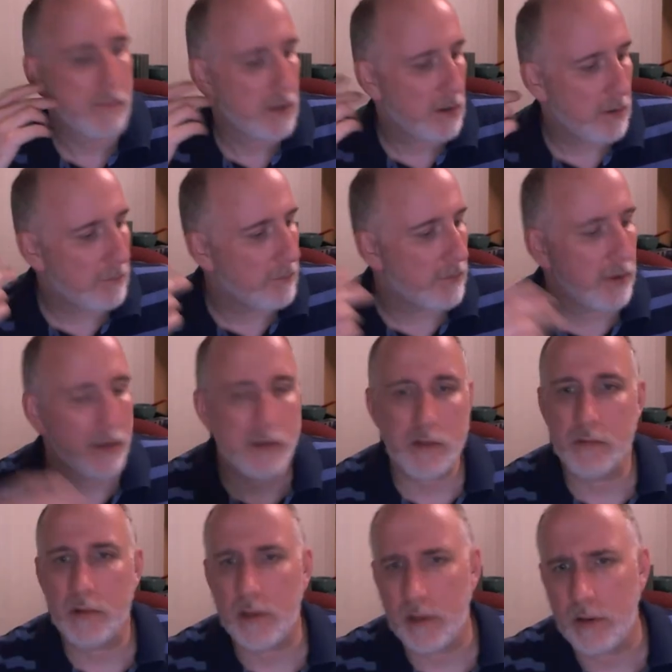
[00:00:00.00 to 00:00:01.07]
you know, it's
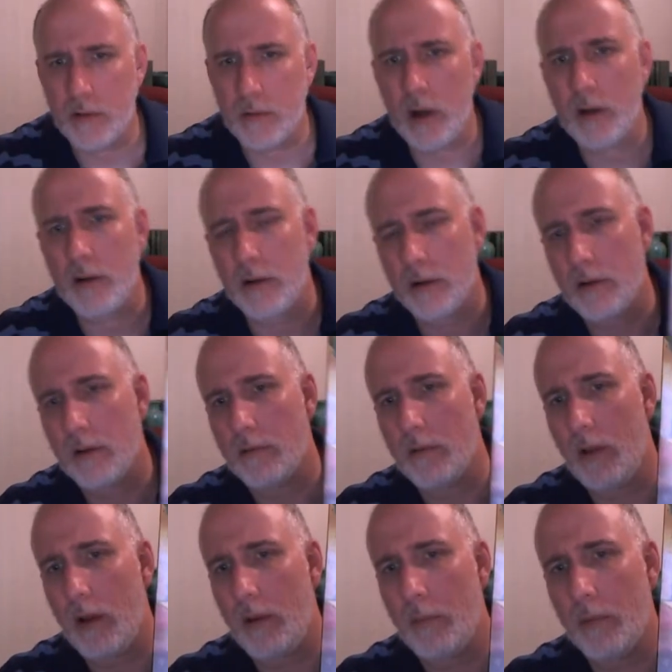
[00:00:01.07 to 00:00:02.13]
a really good record.
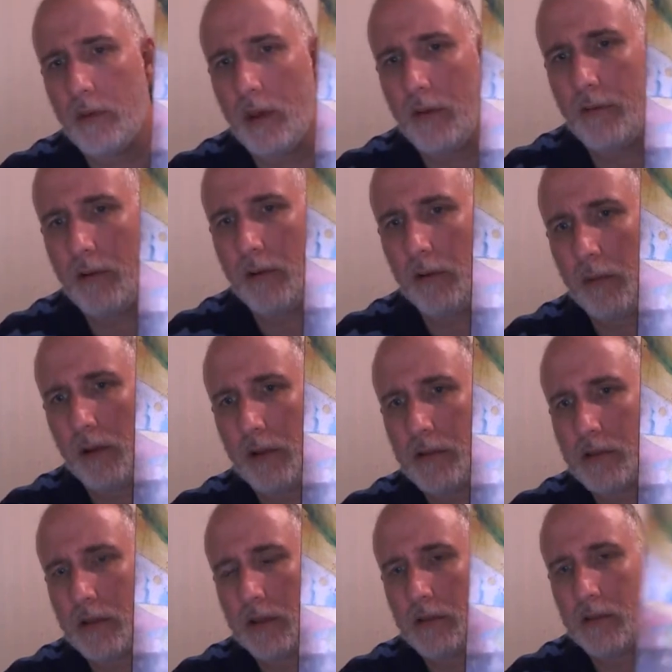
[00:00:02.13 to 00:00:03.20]
I will definitely be
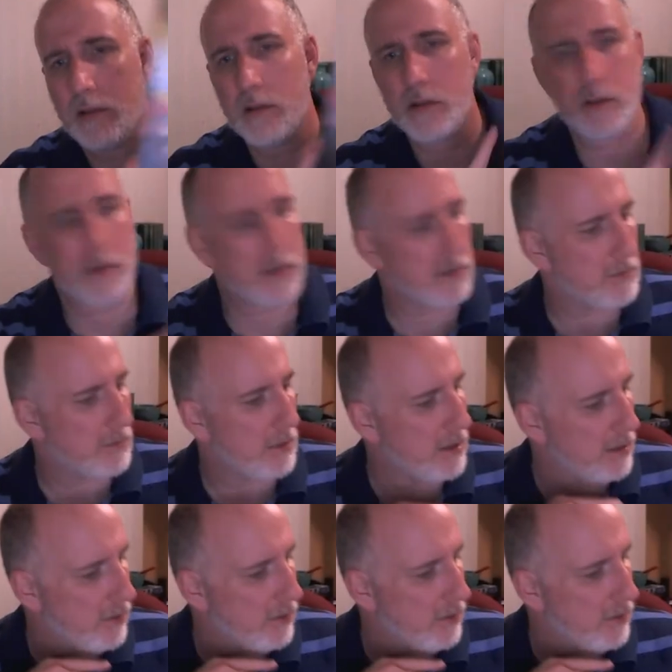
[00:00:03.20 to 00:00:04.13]
listening to this many